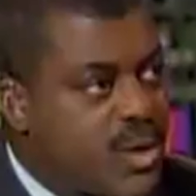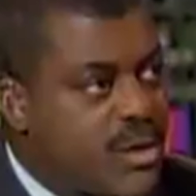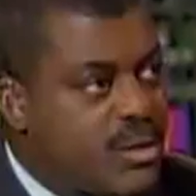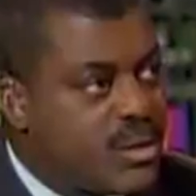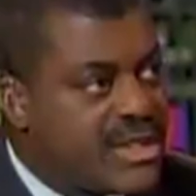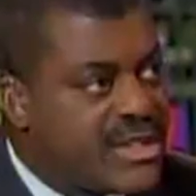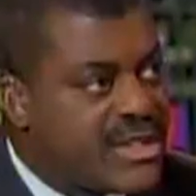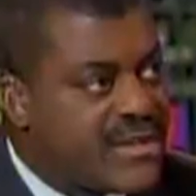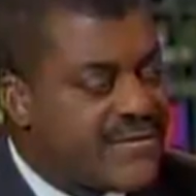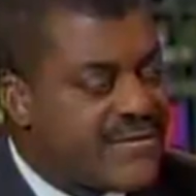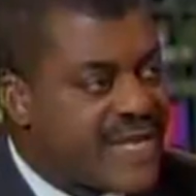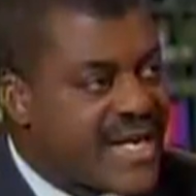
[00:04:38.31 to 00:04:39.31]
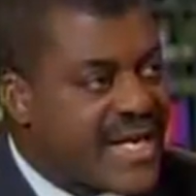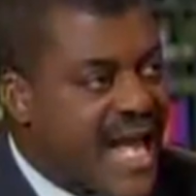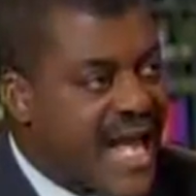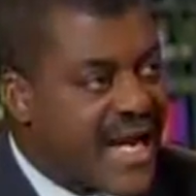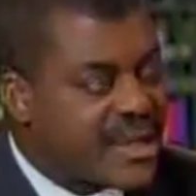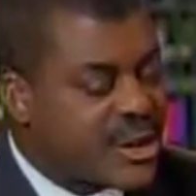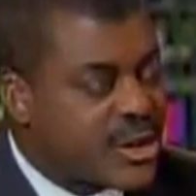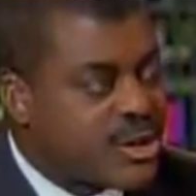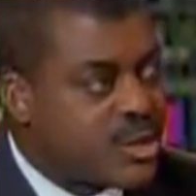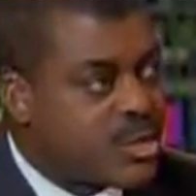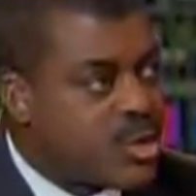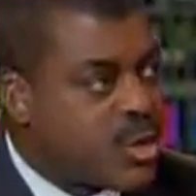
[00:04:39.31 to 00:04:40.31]
what recent Fed
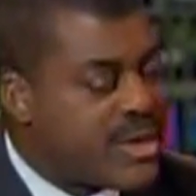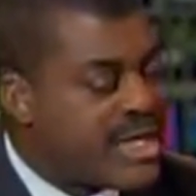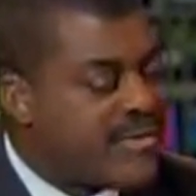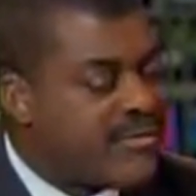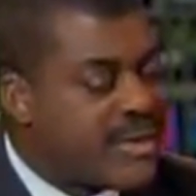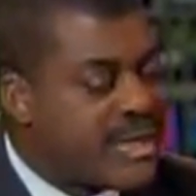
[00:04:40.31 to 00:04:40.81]
actions would have